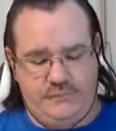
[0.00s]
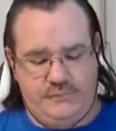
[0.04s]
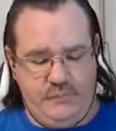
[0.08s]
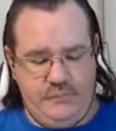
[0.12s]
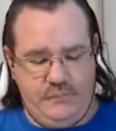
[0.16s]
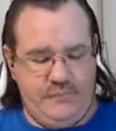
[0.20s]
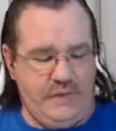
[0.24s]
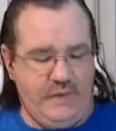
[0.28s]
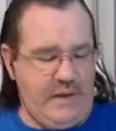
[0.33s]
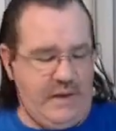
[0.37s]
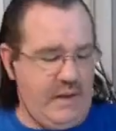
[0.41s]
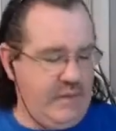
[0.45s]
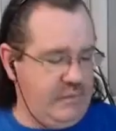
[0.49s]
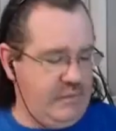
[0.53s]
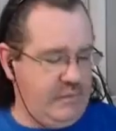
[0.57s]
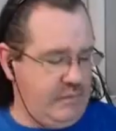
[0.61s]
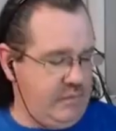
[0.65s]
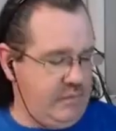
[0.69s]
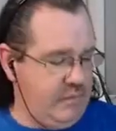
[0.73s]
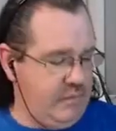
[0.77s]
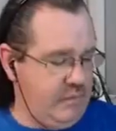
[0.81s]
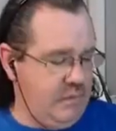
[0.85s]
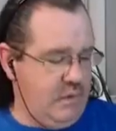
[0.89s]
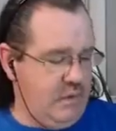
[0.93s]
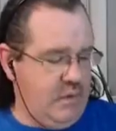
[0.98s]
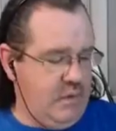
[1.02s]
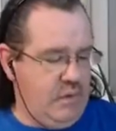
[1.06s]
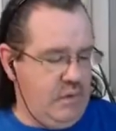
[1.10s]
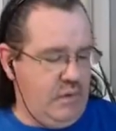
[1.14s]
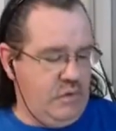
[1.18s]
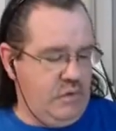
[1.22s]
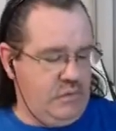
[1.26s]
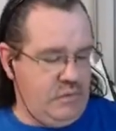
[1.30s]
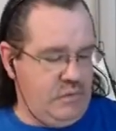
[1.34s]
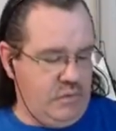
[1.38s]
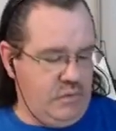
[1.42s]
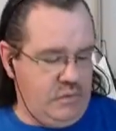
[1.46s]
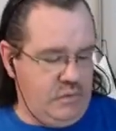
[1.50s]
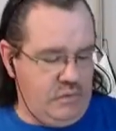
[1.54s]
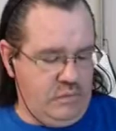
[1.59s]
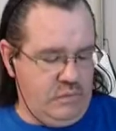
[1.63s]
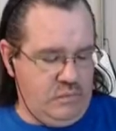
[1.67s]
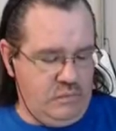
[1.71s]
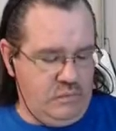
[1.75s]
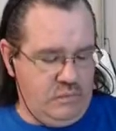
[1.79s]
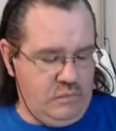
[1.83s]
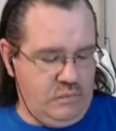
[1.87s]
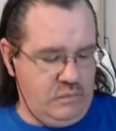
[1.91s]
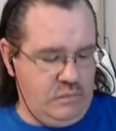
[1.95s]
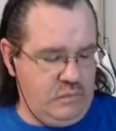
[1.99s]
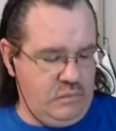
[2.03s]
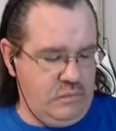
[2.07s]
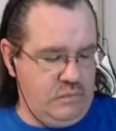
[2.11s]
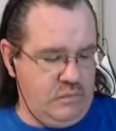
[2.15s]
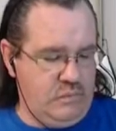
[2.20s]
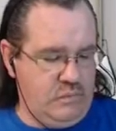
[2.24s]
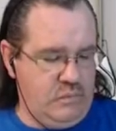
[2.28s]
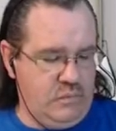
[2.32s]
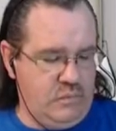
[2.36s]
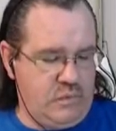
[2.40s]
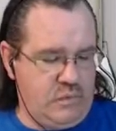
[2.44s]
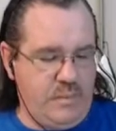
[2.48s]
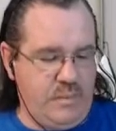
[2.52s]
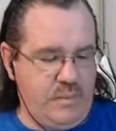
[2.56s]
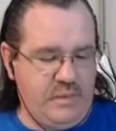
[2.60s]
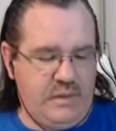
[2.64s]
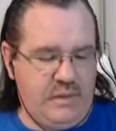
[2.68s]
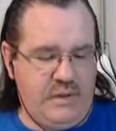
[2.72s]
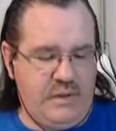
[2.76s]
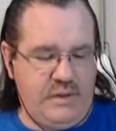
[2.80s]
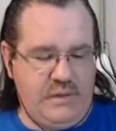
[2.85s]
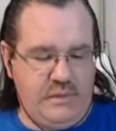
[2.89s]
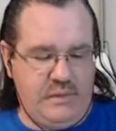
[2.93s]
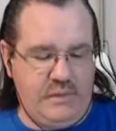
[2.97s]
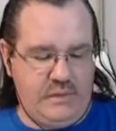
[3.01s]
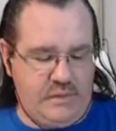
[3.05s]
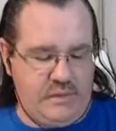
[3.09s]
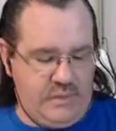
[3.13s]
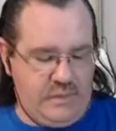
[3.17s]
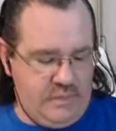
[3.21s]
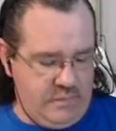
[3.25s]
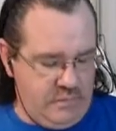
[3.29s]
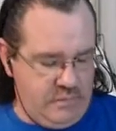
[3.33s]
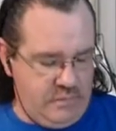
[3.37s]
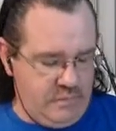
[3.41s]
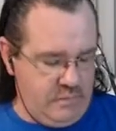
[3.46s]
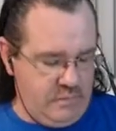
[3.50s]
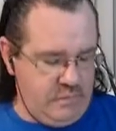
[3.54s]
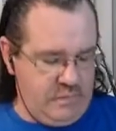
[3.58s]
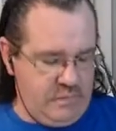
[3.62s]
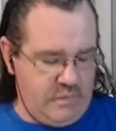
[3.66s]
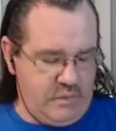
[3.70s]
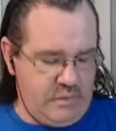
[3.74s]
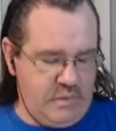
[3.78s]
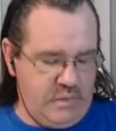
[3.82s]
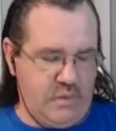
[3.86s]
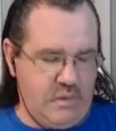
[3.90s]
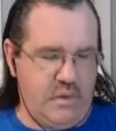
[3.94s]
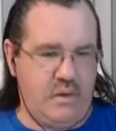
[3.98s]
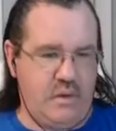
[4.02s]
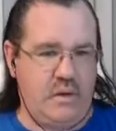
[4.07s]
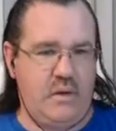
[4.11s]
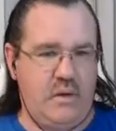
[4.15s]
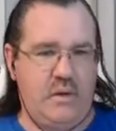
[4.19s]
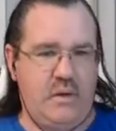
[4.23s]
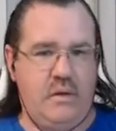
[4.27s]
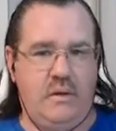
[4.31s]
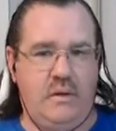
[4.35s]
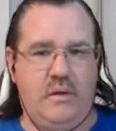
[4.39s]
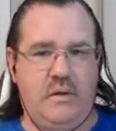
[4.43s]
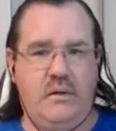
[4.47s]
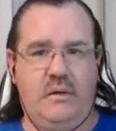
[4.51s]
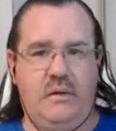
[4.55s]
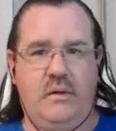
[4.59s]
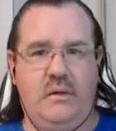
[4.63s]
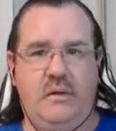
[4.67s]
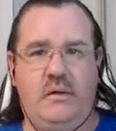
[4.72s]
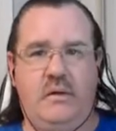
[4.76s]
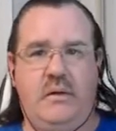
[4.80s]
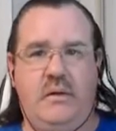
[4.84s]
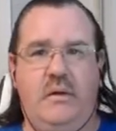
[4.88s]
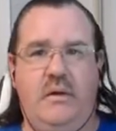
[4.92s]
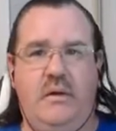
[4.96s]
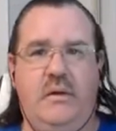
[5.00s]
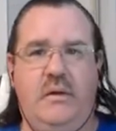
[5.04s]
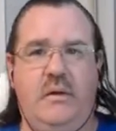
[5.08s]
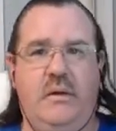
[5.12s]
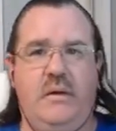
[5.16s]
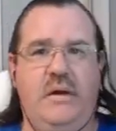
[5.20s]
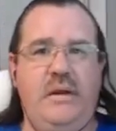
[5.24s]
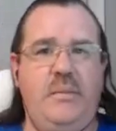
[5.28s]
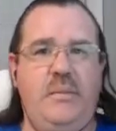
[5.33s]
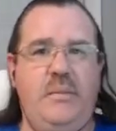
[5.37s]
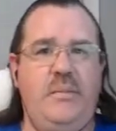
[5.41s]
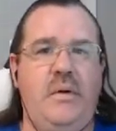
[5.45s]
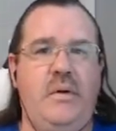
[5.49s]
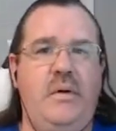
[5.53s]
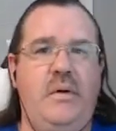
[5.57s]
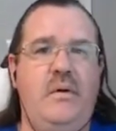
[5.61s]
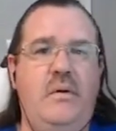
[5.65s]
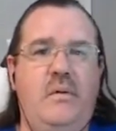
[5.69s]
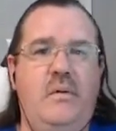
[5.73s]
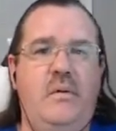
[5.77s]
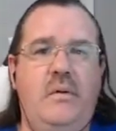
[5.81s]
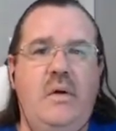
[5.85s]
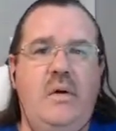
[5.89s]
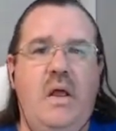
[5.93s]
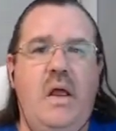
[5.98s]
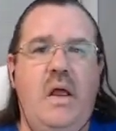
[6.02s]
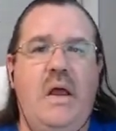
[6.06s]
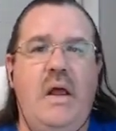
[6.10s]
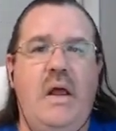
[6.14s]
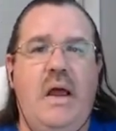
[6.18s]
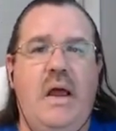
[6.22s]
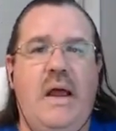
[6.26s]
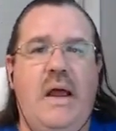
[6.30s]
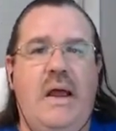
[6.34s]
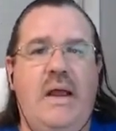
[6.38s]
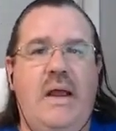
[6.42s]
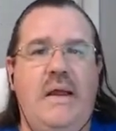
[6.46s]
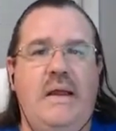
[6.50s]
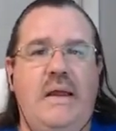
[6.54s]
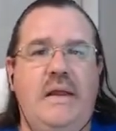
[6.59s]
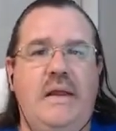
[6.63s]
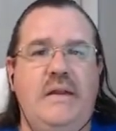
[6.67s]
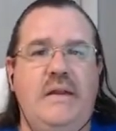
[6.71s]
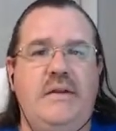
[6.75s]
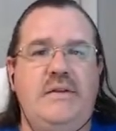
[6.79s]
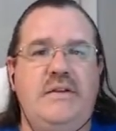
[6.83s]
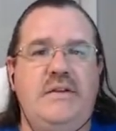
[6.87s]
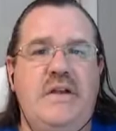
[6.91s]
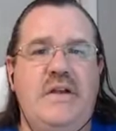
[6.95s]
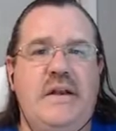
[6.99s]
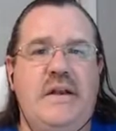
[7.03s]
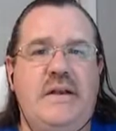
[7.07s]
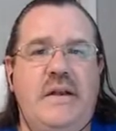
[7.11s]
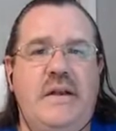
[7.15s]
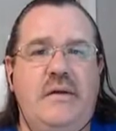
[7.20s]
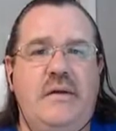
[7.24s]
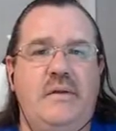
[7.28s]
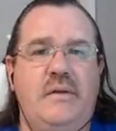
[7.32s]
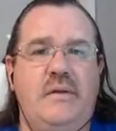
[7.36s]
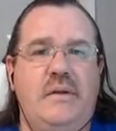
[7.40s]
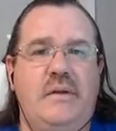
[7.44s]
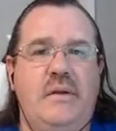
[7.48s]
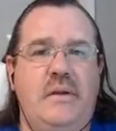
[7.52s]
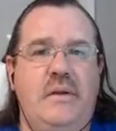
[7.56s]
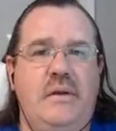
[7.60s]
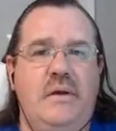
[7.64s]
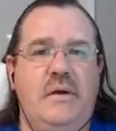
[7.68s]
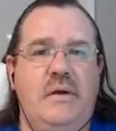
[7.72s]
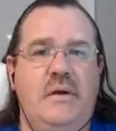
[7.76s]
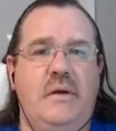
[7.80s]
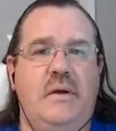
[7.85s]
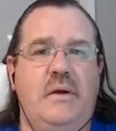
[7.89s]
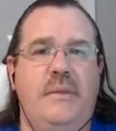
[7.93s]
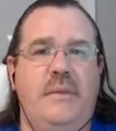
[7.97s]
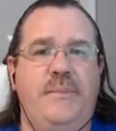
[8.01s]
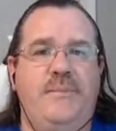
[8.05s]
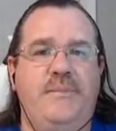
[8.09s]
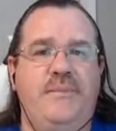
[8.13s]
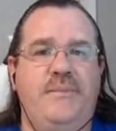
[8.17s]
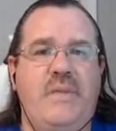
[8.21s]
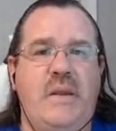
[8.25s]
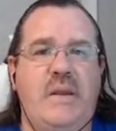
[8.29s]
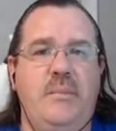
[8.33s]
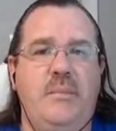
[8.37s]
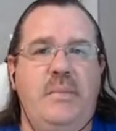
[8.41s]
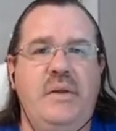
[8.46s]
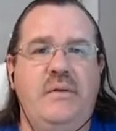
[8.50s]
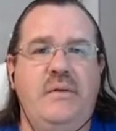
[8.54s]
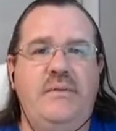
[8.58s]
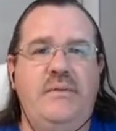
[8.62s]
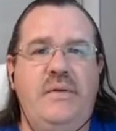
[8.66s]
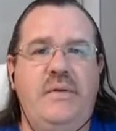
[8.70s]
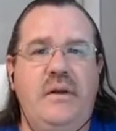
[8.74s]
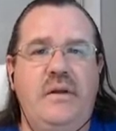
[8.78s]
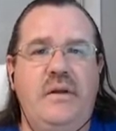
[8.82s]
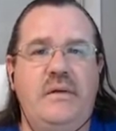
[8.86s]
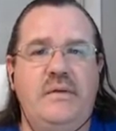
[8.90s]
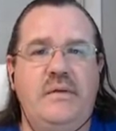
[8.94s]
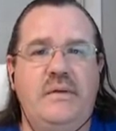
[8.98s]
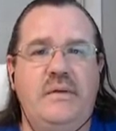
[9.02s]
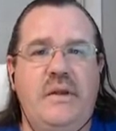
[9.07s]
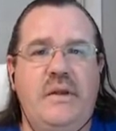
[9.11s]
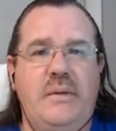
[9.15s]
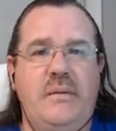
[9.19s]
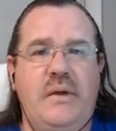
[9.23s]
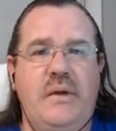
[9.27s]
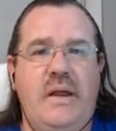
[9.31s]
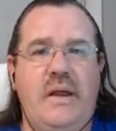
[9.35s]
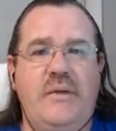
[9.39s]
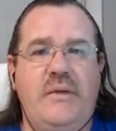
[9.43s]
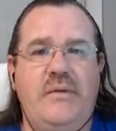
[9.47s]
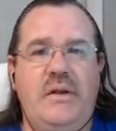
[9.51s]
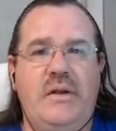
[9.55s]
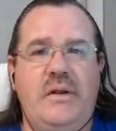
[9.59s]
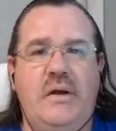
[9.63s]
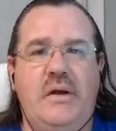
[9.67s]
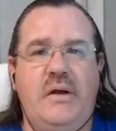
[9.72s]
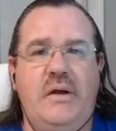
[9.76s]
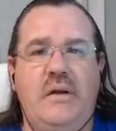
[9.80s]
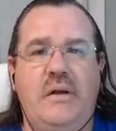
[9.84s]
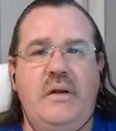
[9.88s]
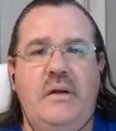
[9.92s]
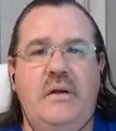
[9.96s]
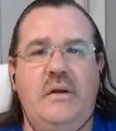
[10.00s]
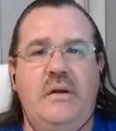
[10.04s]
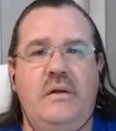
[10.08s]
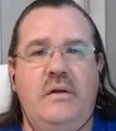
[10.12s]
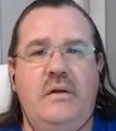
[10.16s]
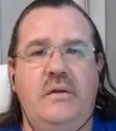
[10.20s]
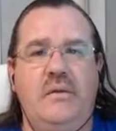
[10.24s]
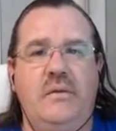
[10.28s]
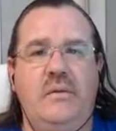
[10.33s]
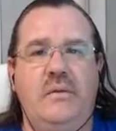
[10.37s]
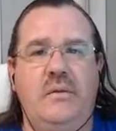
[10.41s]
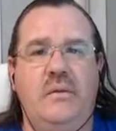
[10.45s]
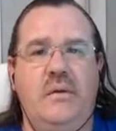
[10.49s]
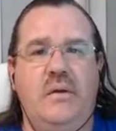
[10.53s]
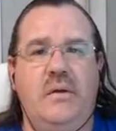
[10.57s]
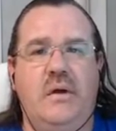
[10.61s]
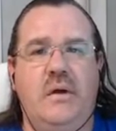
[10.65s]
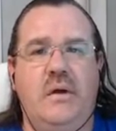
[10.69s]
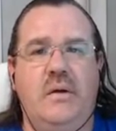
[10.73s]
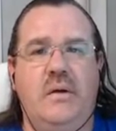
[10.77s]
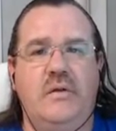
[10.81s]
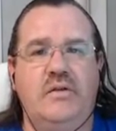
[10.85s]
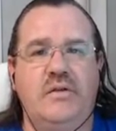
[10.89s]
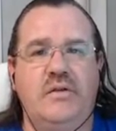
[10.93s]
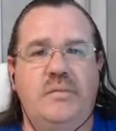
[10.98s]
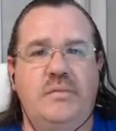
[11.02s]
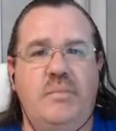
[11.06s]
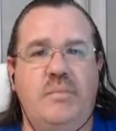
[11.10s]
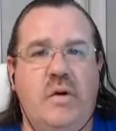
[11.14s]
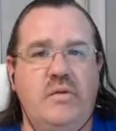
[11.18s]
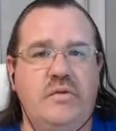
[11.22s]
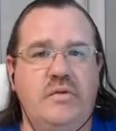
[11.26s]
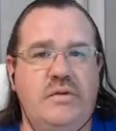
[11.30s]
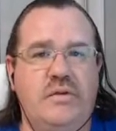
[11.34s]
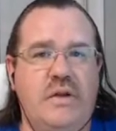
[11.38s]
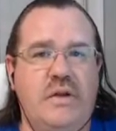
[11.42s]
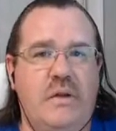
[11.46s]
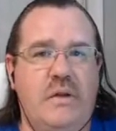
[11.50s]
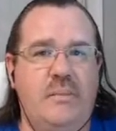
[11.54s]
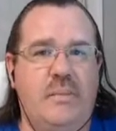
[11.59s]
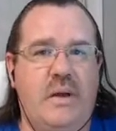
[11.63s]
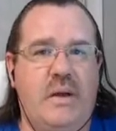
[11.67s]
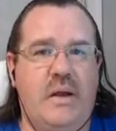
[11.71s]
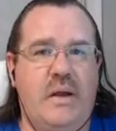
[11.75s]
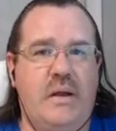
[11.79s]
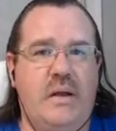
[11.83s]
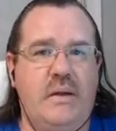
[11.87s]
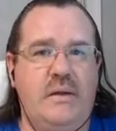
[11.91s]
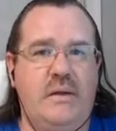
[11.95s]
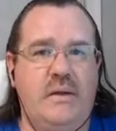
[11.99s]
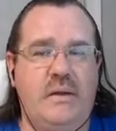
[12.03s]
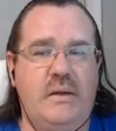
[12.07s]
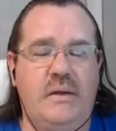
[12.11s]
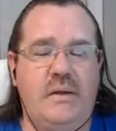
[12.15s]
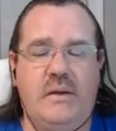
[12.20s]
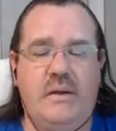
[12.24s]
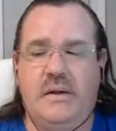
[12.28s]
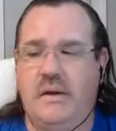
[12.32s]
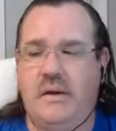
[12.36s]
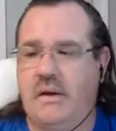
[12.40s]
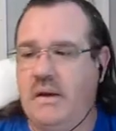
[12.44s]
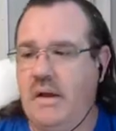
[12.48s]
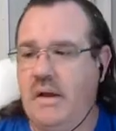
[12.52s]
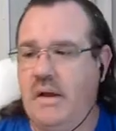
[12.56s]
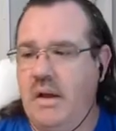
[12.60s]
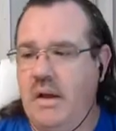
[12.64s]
finale. So a couple things here with the depot. I checked out the build videos that we're having done to just post up on the